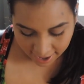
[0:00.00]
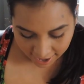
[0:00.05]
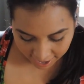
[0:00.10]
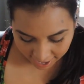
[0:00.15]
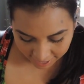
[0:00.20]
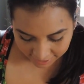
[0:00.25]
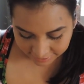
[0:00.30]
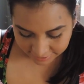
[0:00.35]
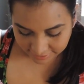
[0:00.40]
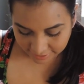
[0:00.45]

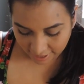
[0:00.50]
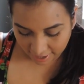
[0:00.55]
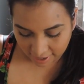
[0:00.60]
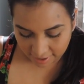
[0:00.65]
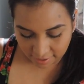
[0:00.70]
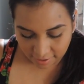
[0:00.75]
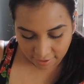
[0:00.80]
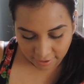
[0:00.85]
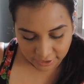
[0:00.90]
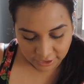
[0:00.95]
And
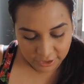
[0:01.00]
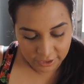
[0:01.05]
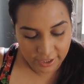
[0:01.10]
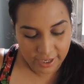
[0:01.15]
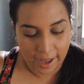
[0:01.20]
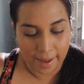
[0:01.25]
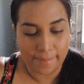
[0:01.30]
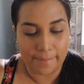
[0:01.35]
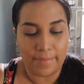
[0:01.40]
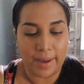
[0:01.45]
I also
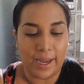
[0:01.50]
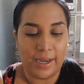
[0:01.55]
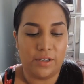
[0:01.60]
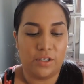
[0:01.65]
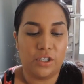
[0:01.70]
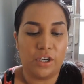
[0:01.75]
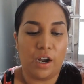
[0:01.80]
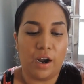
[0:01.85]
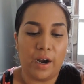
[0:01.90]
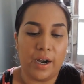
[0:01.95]
got my
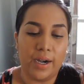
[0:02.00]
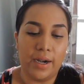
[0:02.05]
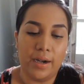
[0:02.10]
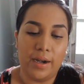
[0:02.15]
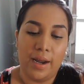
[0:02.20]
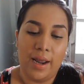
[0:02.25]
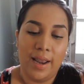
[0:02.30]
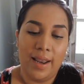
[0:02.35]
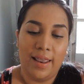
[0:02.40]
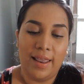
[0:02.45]
Tarte